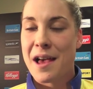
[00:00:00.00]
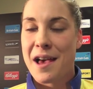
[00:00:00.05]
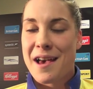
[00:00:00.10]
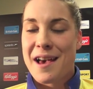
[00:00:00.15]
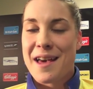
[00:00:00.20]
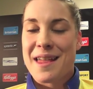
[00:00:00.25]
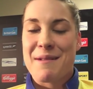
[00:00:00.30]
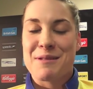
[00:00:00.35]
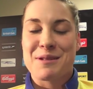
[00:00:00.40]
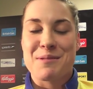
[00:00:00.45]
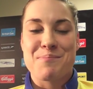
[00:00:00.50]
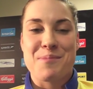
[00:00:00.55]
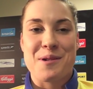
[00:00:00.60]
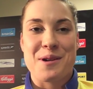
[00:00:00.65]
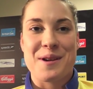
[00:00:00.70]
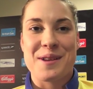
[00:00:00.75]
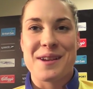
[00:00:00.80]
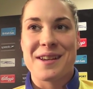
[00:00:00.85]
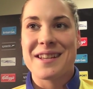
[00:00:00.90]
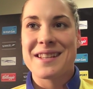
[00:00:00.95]
That was a
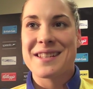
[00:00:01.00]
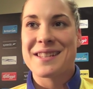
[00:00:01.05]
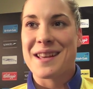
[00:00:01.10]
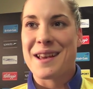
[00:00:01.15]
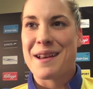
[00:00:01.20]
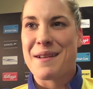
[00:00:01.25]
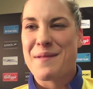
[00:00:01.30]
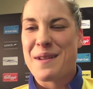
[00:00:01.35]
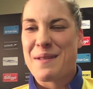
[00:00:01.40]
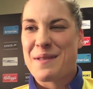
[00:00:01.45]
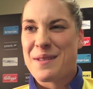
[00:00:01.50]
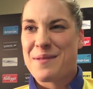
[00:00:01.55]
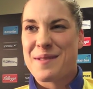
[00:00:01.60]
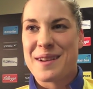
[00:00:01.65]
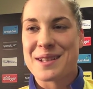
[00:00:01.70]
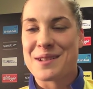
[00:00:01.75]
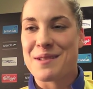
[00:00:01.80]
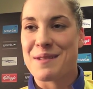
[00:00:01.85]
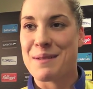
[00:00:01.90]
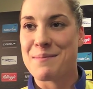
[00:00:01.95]
bonus.
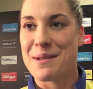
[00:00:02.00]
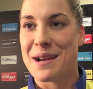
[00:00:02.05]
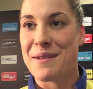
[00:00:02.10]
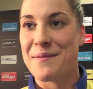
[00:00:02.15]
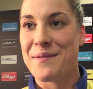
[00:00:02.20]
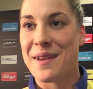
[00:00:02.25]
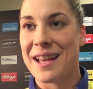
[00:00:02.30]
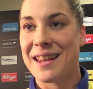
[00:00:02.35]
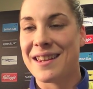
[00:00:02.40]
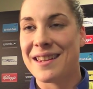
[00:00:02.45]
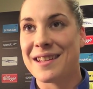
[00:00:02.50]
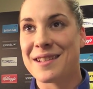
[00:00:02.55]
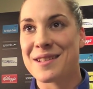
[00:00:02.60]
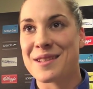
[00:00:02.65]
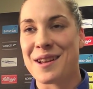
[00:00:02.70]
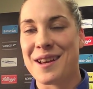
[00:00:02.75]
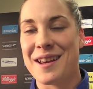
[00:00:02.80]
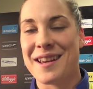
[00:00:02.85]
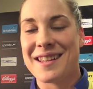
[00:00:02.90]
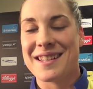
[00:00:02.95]
53 is not really my event,
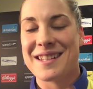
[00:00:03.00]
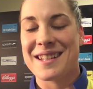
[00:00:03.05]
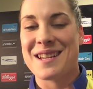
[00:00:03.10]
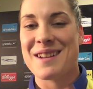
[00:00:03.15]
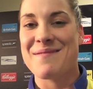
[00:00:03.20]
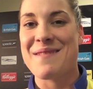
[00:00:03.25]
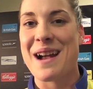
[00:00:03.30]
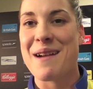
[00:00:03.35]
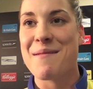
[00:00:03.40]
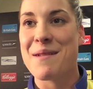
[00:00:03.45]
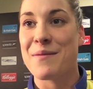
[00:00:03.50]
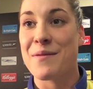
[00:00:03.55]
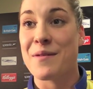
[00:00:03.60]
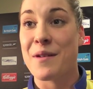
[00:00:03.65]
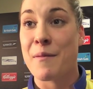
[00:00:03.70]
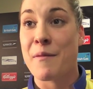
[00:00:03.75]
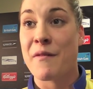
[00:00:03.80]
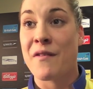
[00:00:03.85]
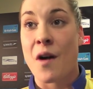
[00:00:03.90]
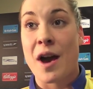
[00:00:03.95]
so to come out with
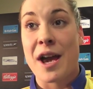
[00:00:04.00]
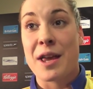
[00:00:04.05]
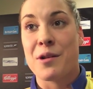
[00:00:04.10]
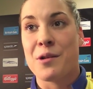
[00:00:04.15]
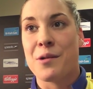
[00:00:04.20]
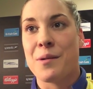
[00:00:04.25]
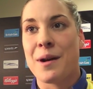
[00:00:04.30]
the final